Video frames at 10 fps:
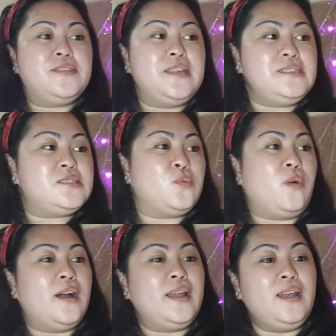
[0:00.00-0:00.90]
This
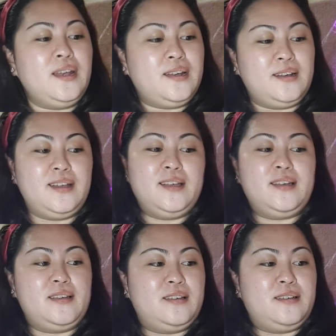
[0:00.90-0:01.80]
one,
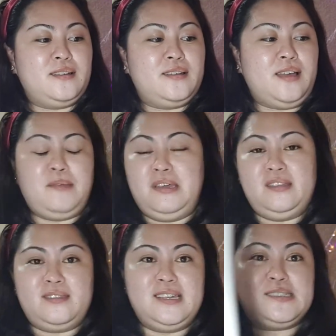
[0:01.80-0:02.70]
I mean
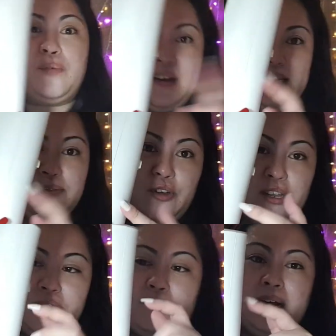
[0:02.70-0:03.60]
this one is
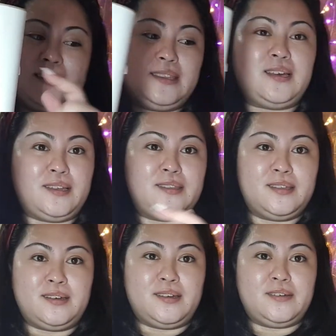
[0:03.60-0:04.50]
43 baht, the
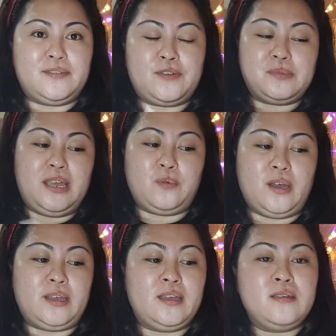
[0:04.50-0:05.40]
from
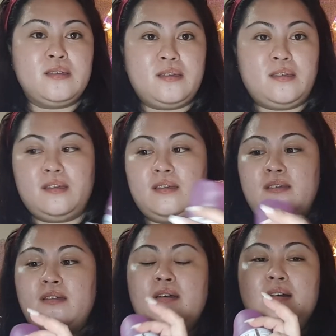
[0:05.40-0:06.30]
DIY.
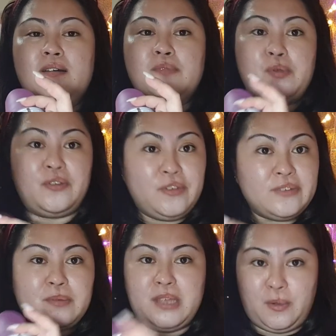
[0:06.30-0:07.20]
The
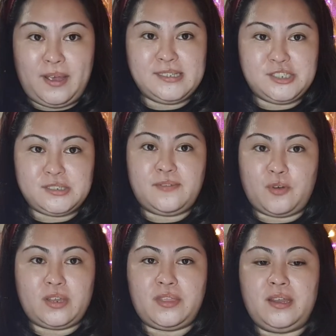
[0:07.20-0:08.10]
refill from DIY is just
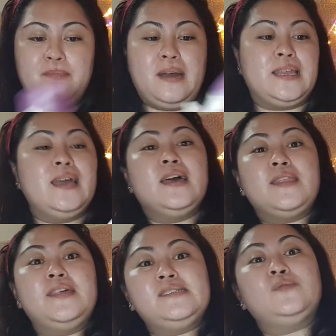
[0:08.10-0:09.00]
43 baht.
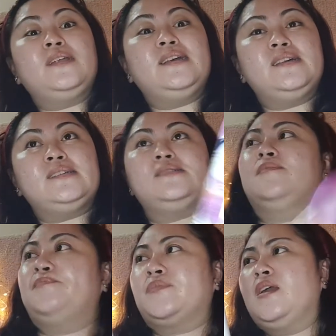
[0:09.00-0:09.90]
This one is
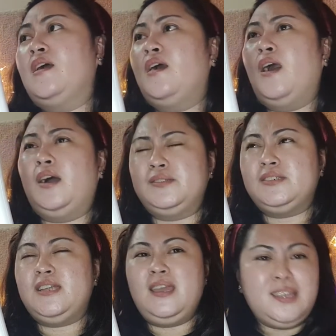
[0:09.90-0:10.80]

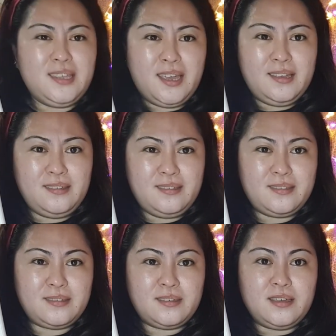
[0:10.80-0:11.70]
189.
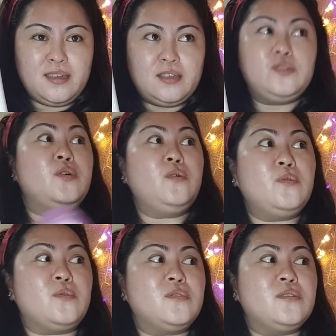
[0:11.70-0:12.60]

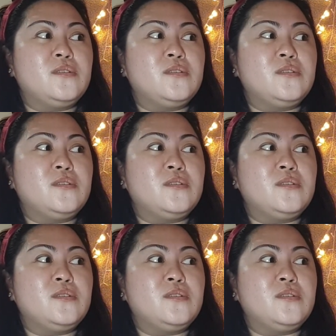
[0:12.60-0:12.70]
No,